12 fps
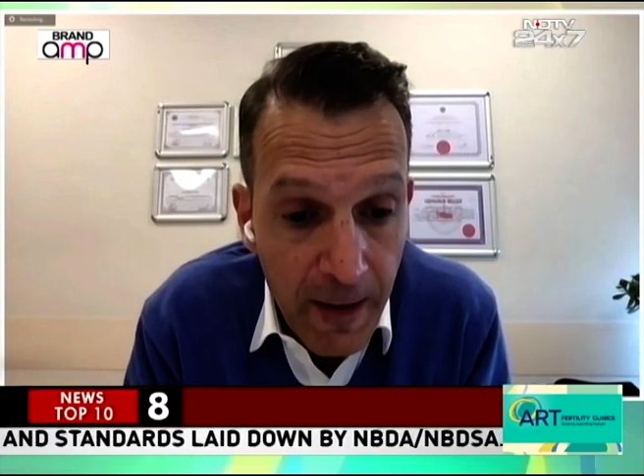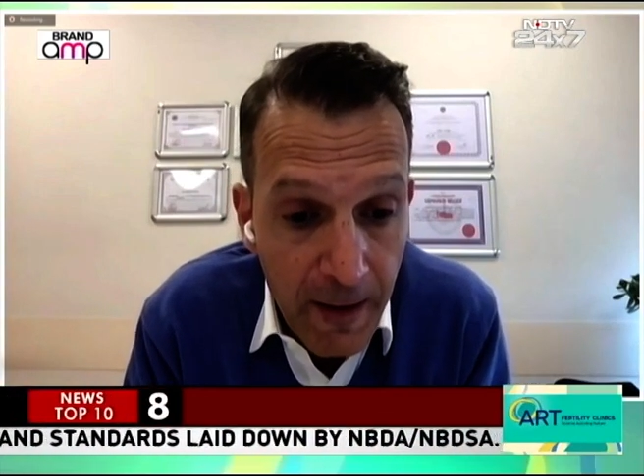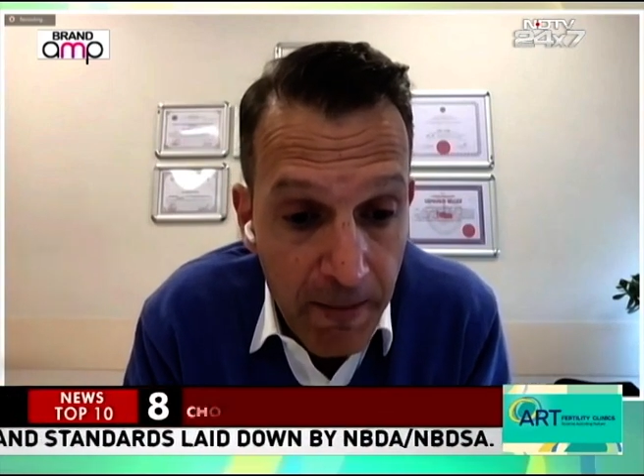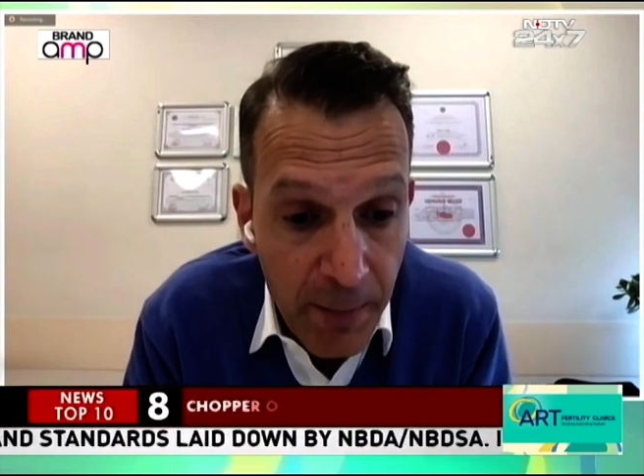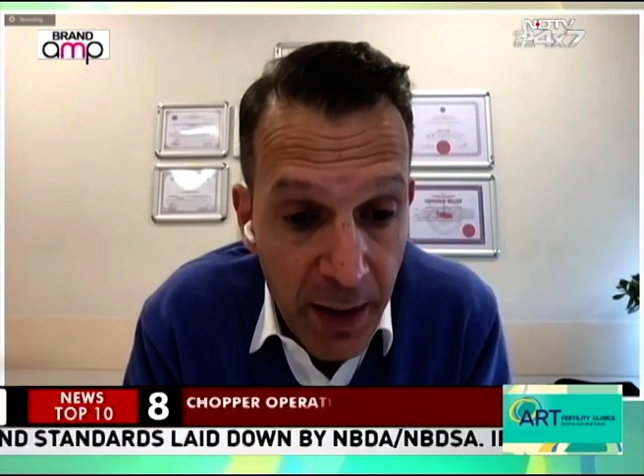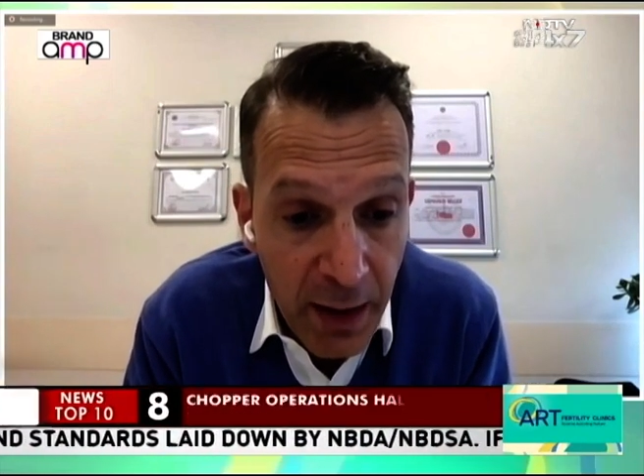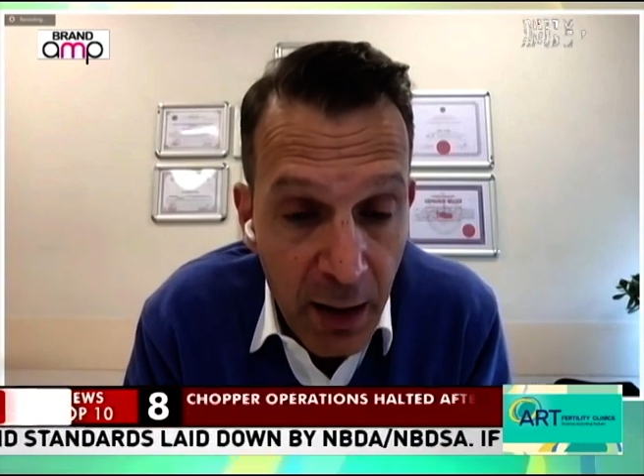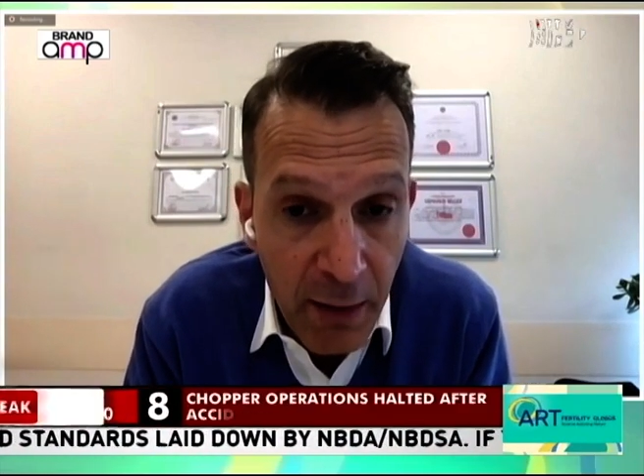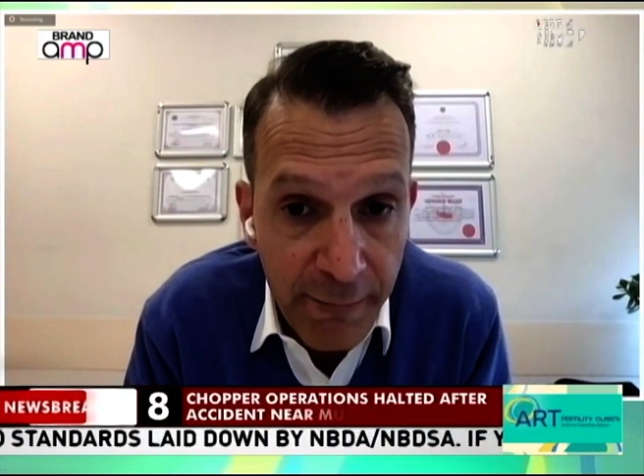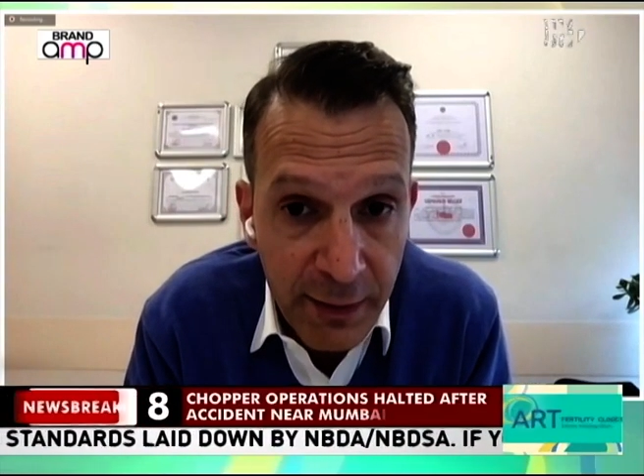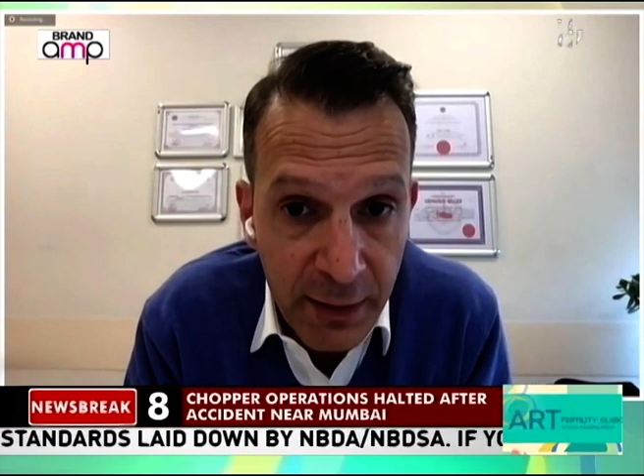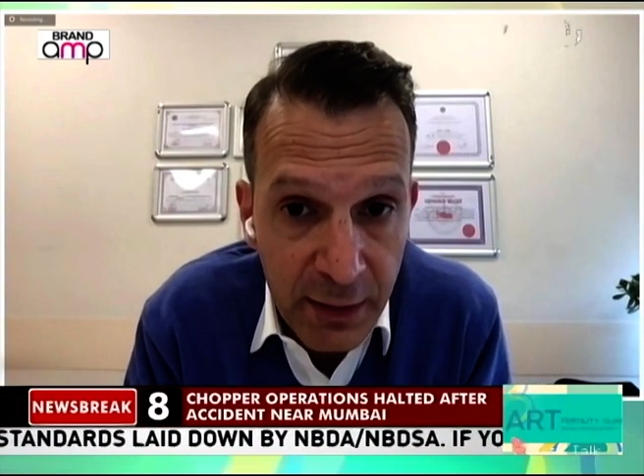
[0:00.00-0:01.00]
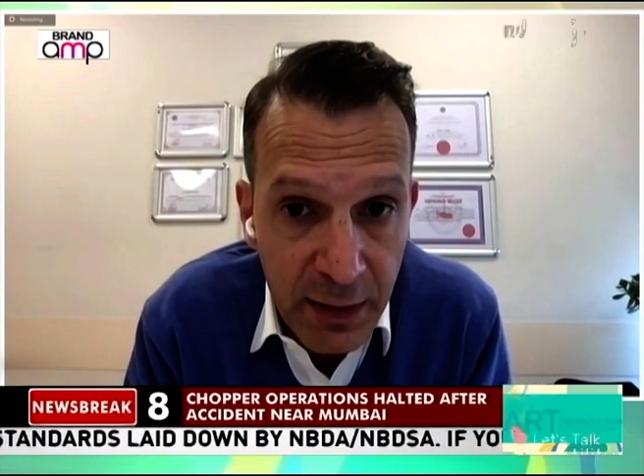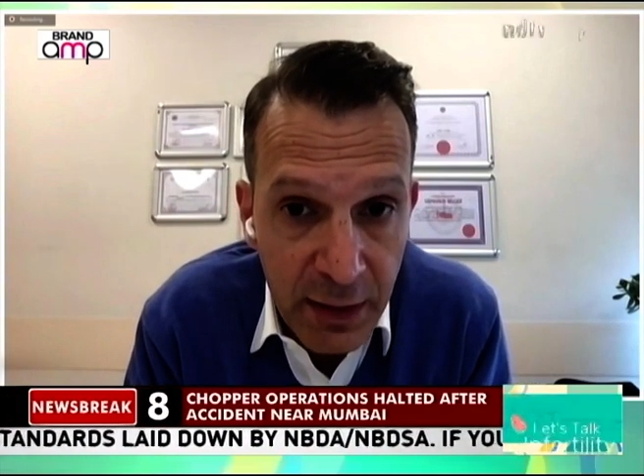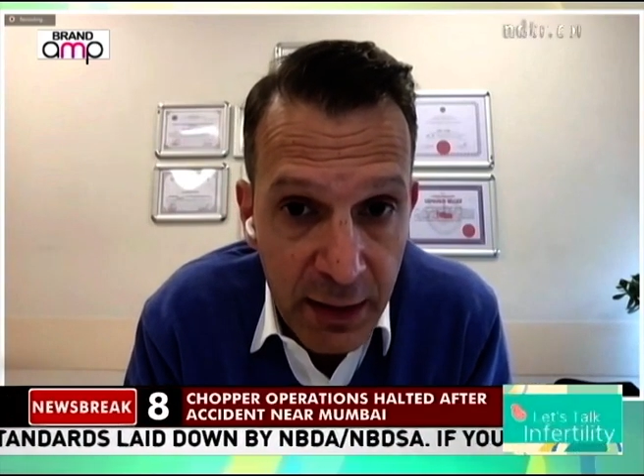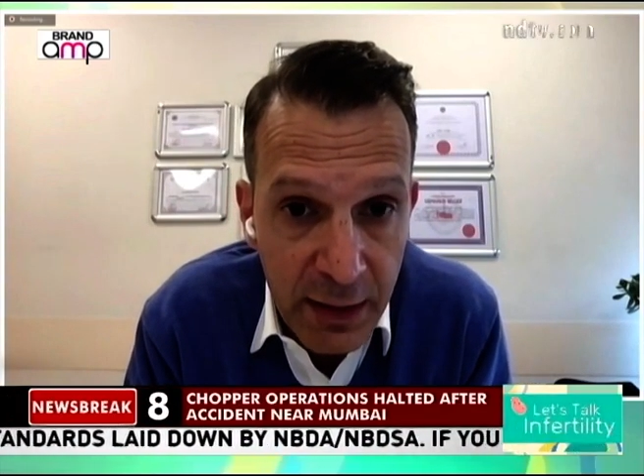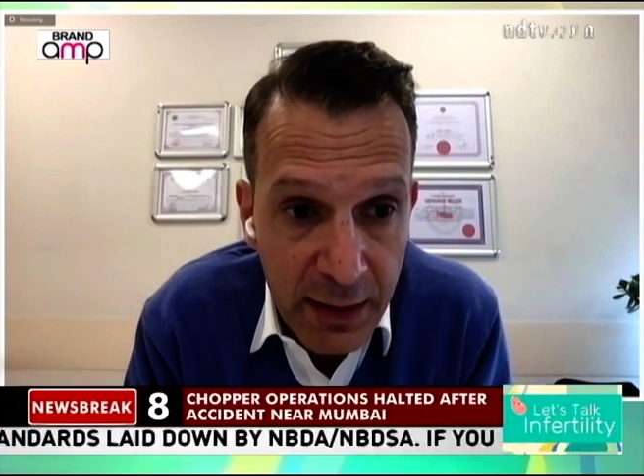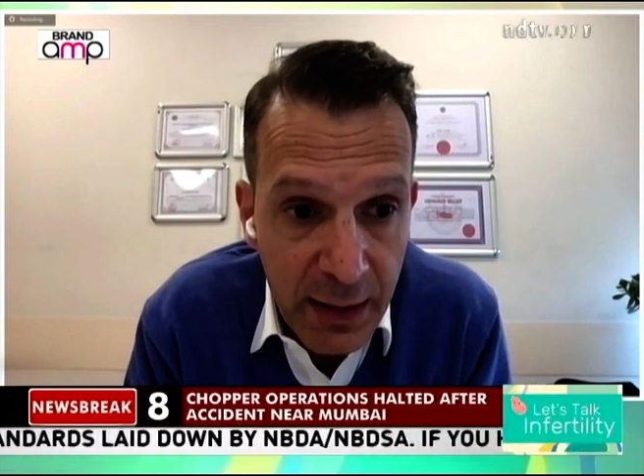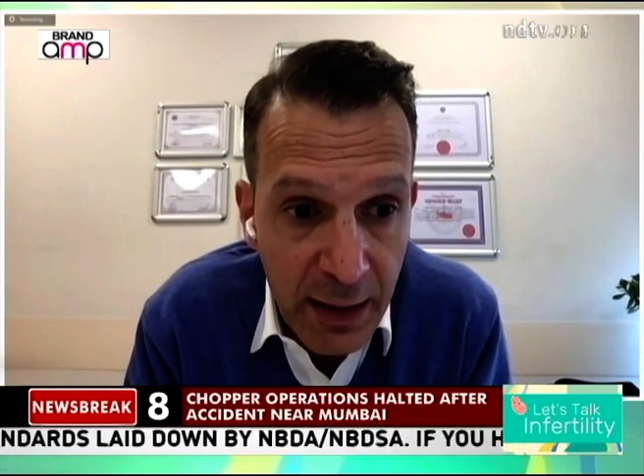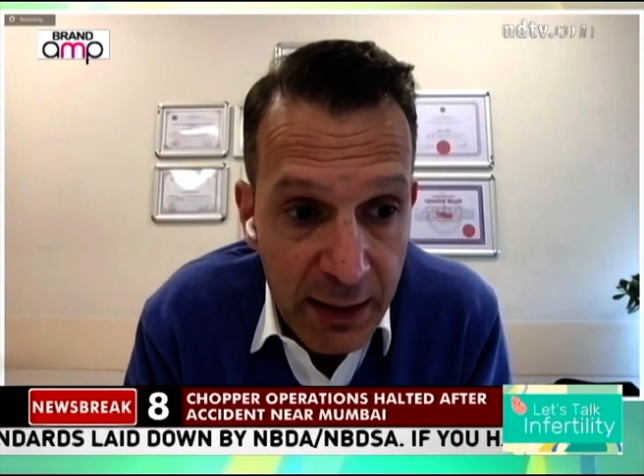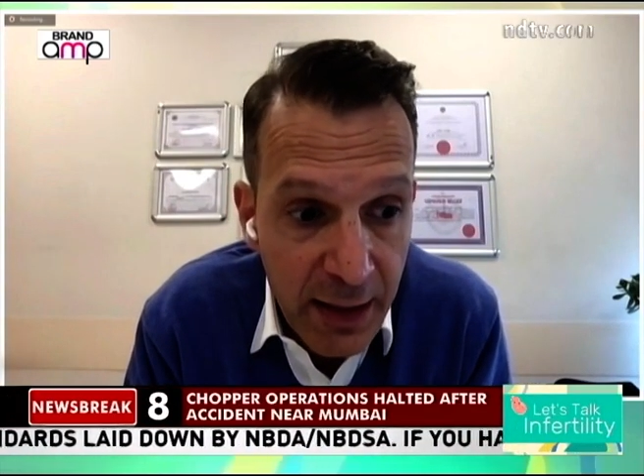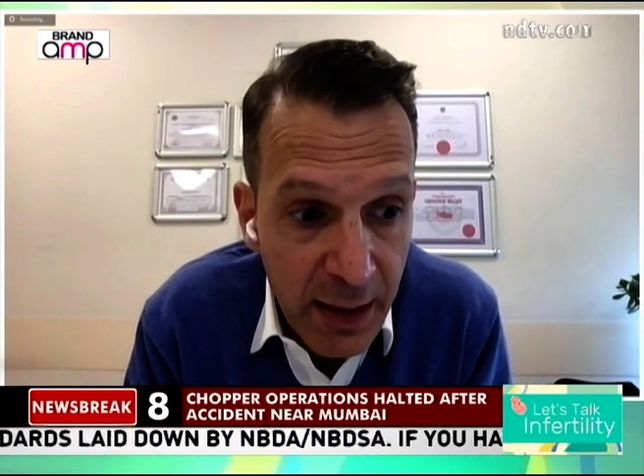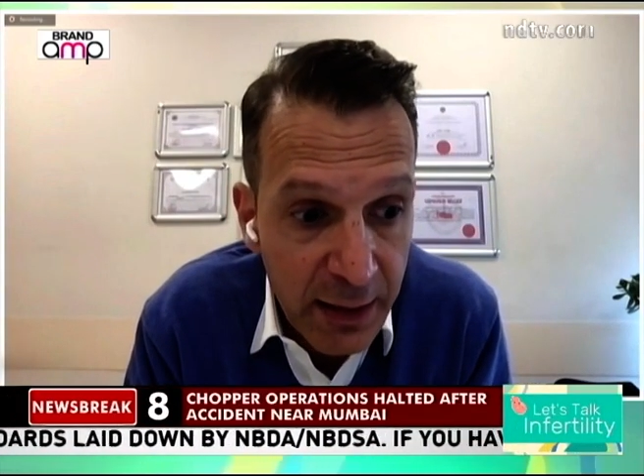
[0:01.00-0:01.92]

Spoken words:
a competent clinic can